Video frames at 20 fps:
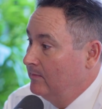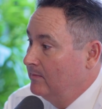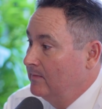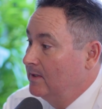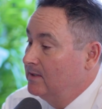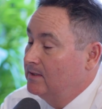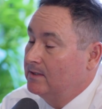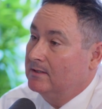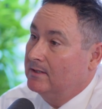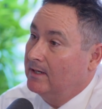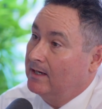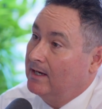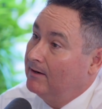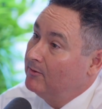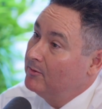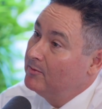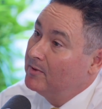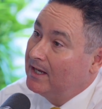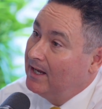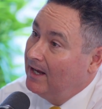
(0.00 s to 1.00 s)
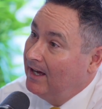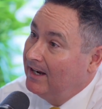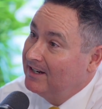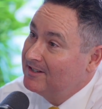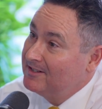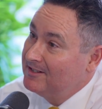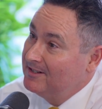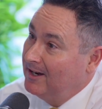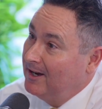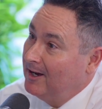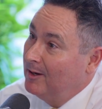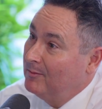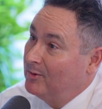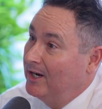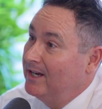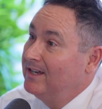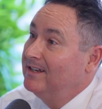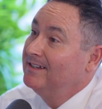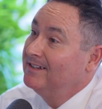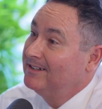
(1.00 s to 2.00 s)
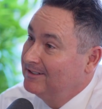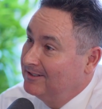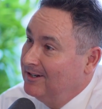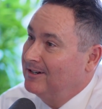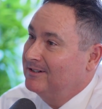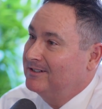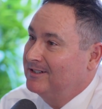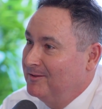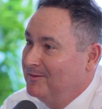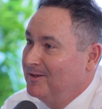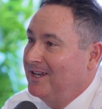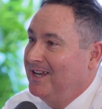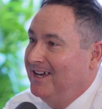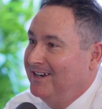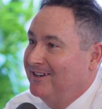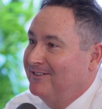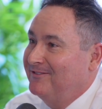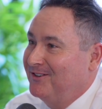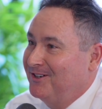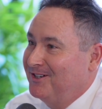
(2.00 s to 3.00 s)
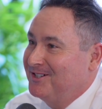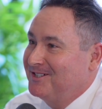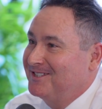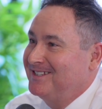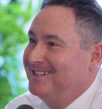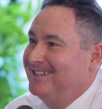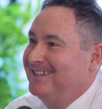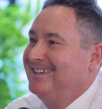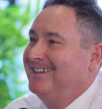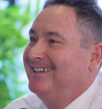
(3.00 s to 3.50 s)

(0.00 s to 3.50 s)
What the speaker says: It's just like every mechanic's job, right? Talk to the mechanic first.